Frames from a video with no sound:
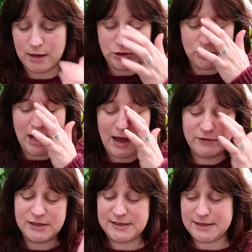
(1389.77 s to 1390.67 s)
I
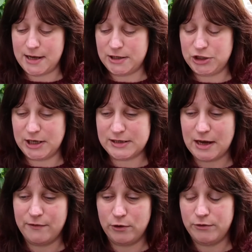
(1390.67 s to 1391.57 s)
haven't decided yet.
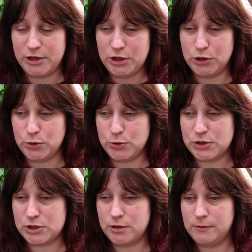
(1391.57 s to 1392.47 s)
I've already
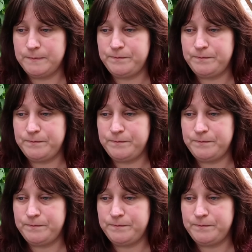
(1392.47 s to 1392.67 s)
used